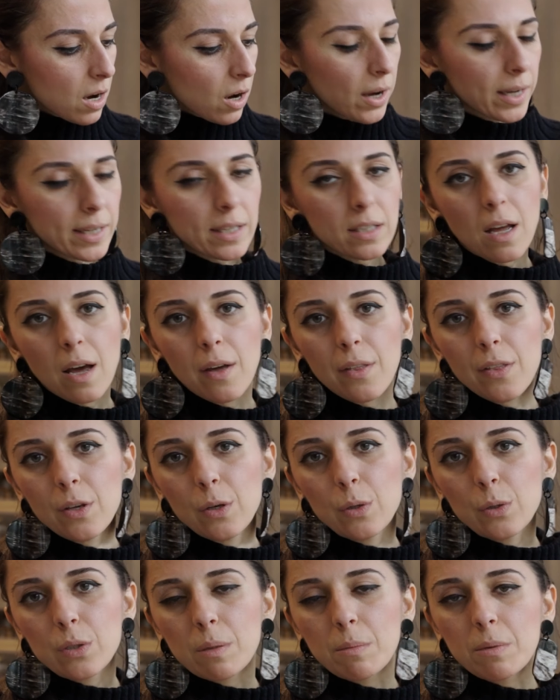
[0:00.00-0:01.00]
I can either
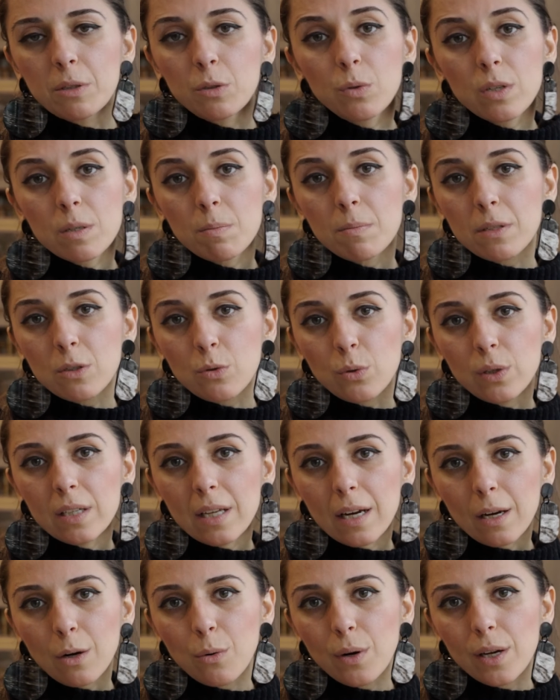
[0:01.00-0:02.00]
use them as Christmas tree
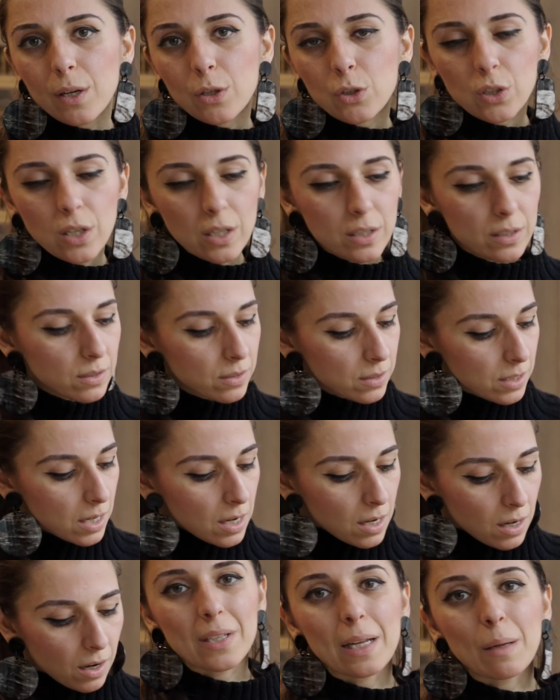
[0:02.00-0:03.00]
decorations,
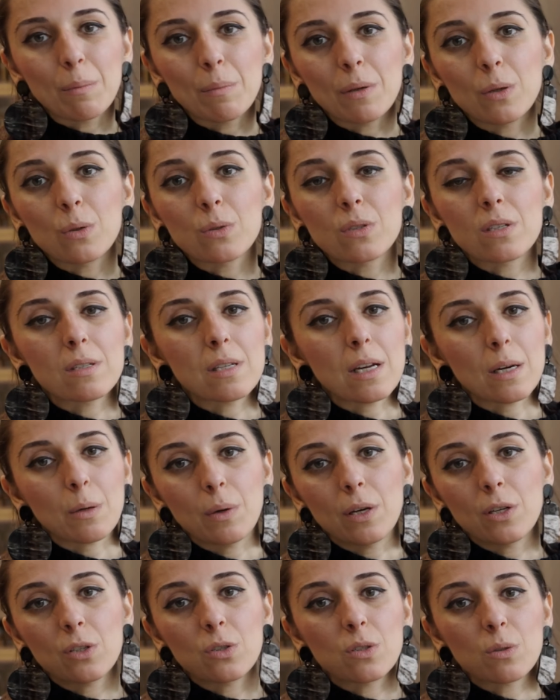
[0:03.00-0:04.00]
they can be used as
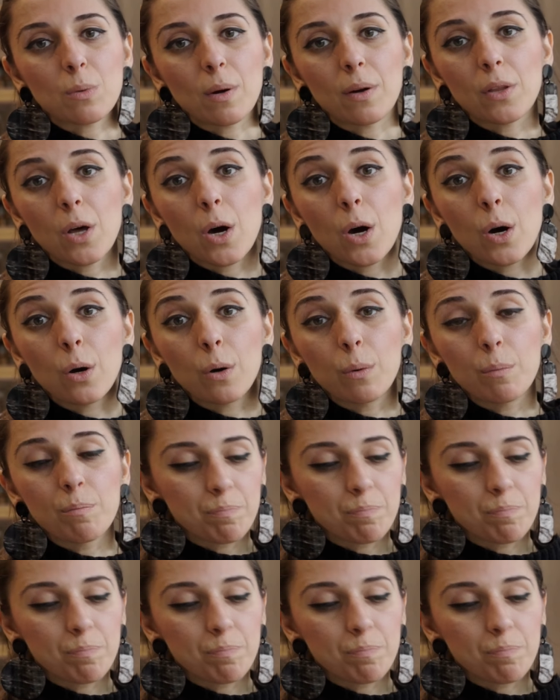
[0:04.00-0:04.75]
decorations around the home.